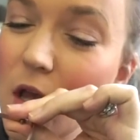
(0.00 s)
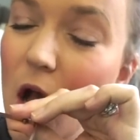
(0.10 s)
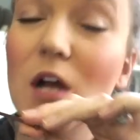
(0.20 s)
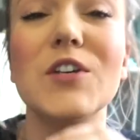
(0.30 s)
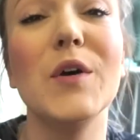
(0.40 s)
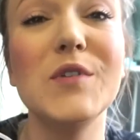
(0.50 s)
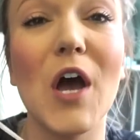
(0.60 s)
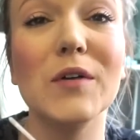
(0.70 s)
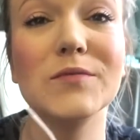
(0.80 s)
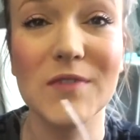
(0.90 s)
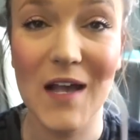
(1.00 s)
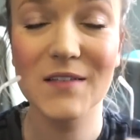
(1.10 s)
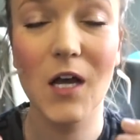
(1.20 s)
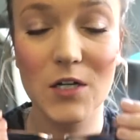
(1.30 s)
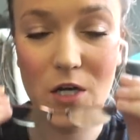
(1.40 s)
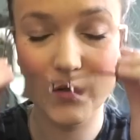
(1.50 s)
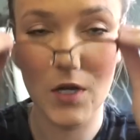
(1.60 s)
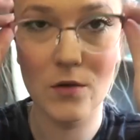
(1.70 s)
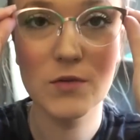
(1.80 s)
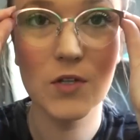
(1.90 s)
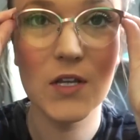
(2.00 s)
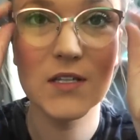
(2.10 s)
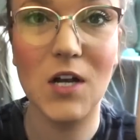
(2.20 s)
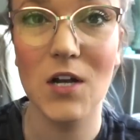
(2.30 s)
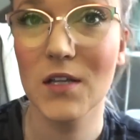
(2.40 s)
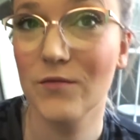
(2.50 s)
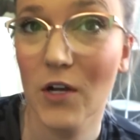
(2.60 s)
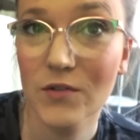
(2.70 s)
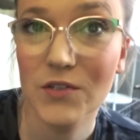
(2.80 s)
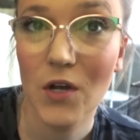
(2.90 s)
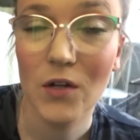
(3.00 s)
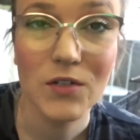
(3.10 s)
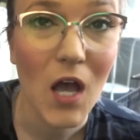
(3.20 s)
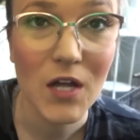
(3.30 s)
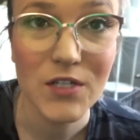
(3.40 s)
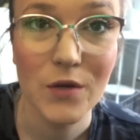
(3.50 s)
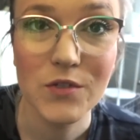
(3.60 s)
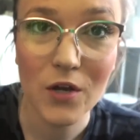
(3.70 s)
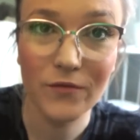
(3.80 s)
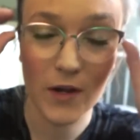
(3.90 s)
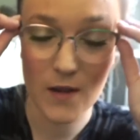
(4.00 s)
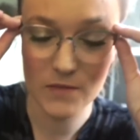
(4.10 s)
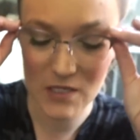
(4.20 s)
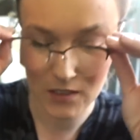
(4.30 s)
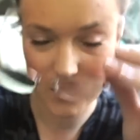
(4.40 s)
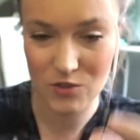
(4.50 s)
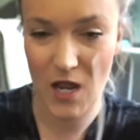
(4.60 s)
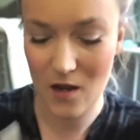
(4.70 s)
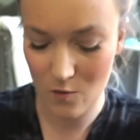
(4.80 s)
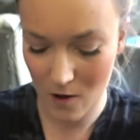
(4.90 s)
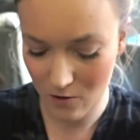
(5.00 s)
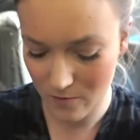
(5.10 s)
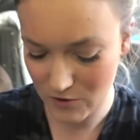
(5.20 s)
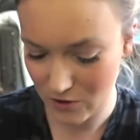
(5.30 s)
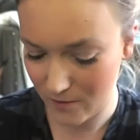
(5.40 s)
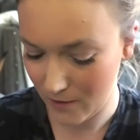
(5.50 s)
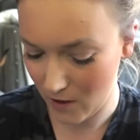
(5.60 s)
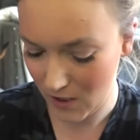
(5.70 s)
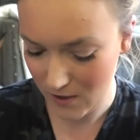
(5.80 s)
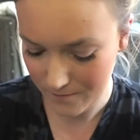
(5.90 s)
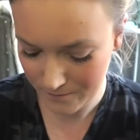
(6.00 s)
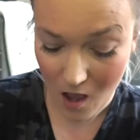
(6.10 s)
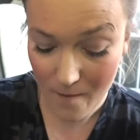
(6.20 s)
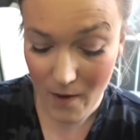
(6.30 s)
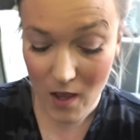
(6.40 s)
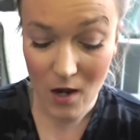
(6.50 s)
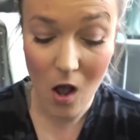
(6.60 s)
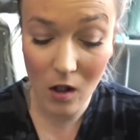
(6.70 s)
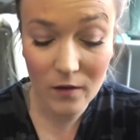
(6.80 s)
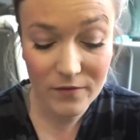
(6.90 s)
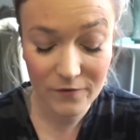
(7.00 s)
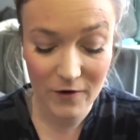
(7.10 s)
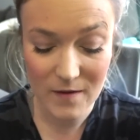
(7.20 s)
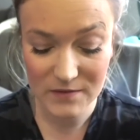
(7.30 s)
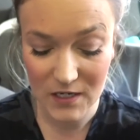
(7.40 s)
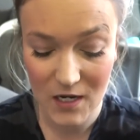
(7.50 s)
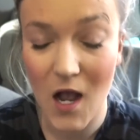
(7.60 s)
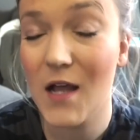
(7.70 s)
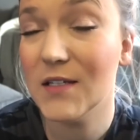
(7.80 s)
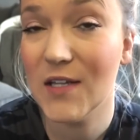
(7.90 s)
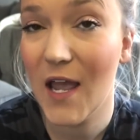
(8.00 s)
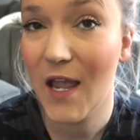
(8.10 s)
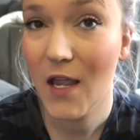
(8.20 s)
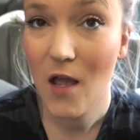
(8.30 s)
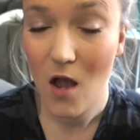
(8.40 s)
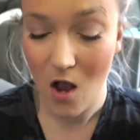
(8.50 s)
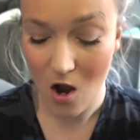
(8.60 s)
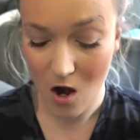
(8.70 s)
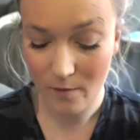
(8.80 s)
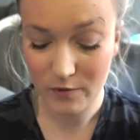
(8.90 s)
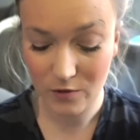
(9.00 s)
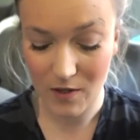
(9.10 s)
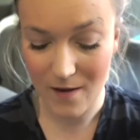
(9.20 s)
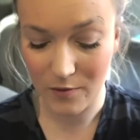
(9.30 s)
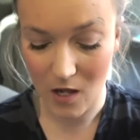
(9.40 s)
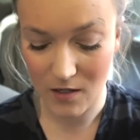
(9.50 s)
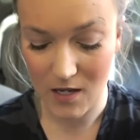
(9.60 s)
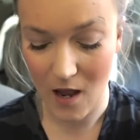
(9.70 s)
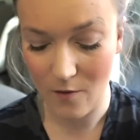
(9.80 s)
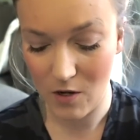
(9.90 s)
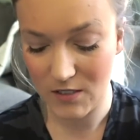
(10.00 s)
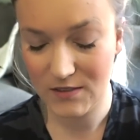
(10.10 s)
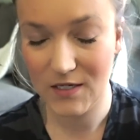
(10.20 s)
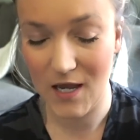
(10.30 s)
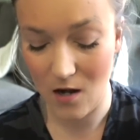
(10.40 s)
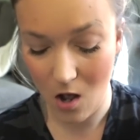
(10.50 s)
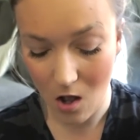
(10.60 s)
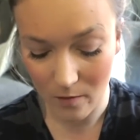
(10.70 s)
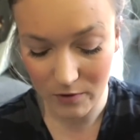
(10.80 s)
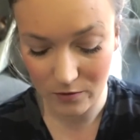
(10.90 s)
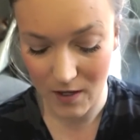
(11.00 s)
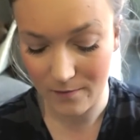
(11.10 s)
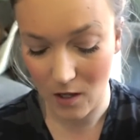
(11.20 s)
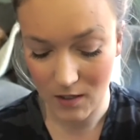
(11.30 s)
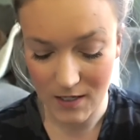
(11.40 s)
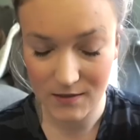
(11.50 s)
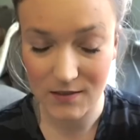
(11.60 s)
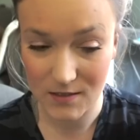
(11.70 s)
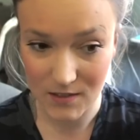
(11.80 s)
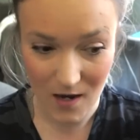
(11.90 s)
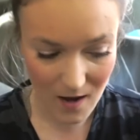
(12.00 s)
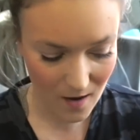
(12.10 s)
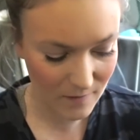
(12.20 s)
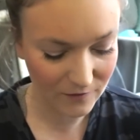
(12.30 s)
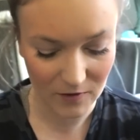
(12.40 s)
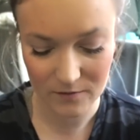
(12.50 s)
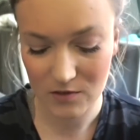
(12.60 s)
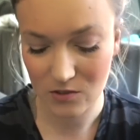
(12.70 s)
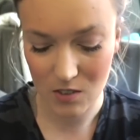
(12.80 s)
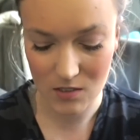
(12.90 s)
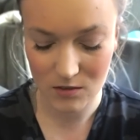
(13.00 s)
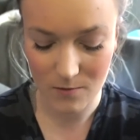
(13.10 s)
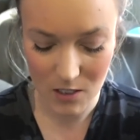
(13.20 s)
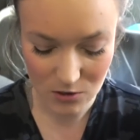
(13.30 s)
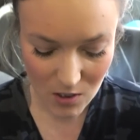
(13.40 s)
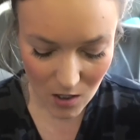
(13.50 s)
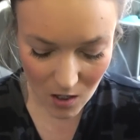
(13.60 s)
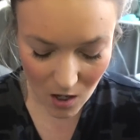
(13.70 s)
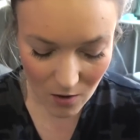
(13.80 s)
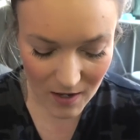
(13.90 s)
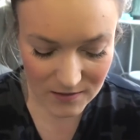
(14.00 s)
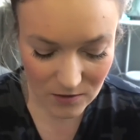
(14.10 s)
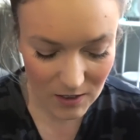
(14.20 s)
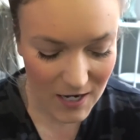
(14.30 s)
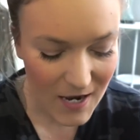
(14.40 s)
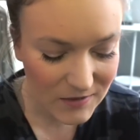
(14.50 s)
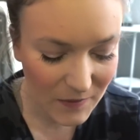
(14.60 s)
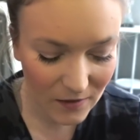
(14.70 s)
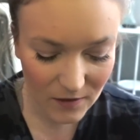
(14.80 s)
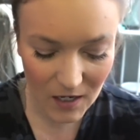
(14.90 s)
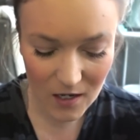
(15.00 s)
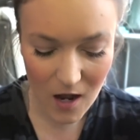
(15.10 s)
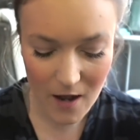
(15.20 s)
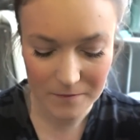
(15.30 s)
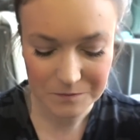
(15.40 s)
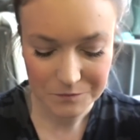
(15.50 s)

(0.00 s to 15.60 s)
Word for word: Ottoto, yes, Ottoto. So these are the rose gold Ottoto frames. Hello, Jack, welcome to the party. Um, and all of the frames that I got today are blue light blocking. I wanted to get all blue light blocking since I am in front of a screen so much. Okay, so the next pair that I got